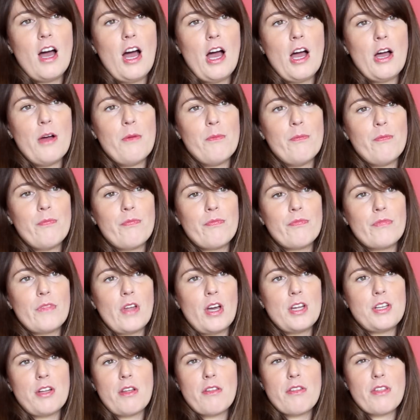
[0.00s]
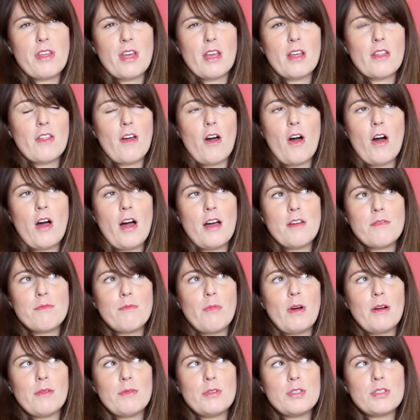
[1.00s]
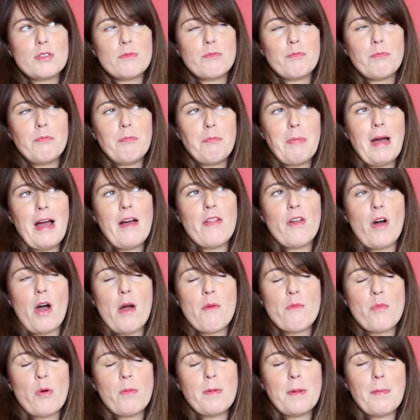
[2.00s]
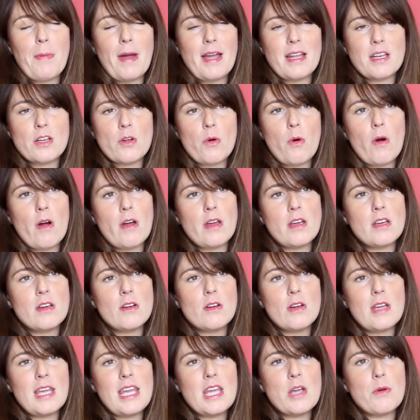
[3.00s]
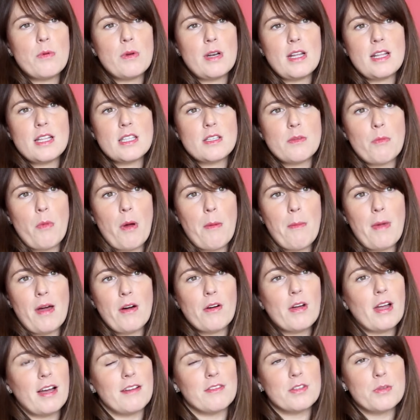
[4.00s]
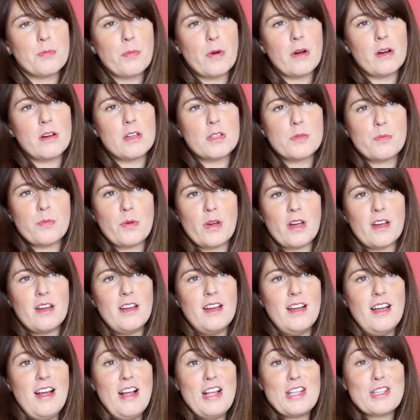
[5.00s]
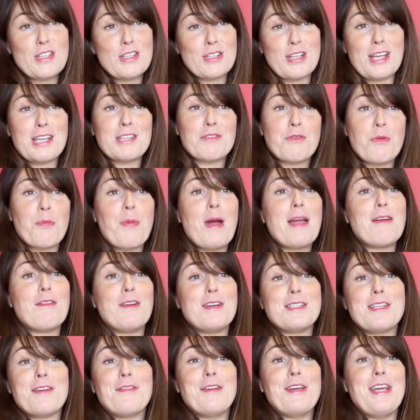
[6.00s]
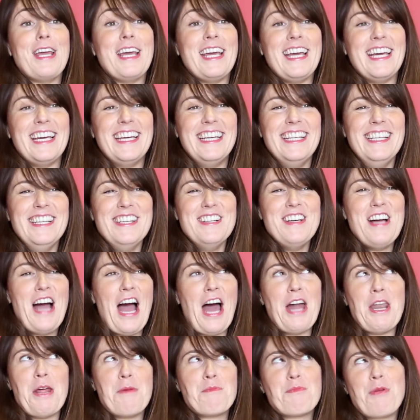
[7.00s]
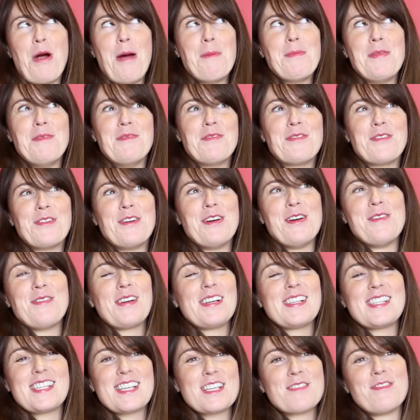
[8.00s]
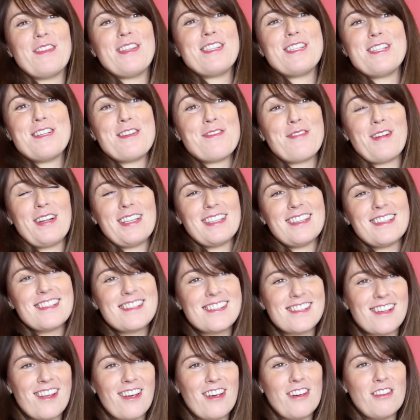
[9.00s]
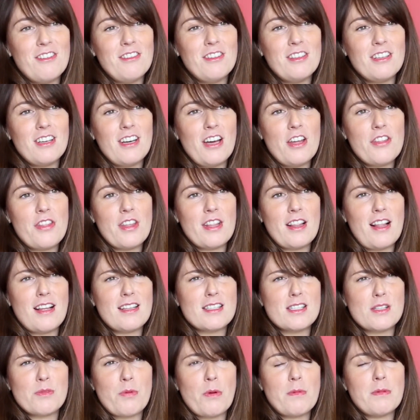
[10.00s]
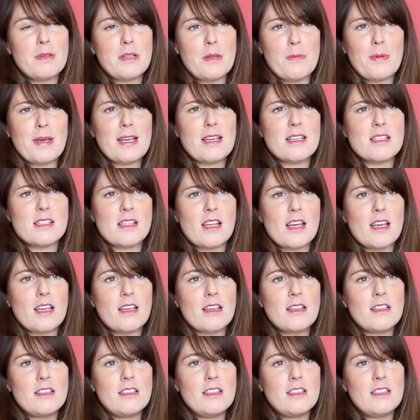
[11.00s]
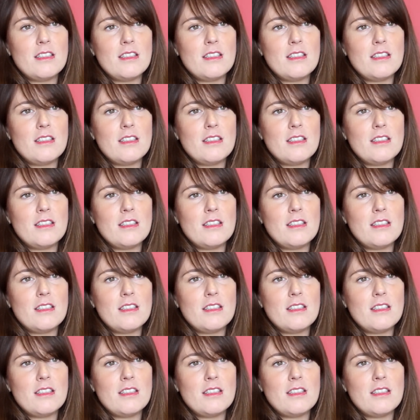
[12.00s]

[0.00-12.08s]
I don't think that I would bet that I'm probably paid quite equally to my male counterparts, but it's because I ask for a pay rise every year and I prep them for it about 6 months in advance. So I think that's probably the biggest thing.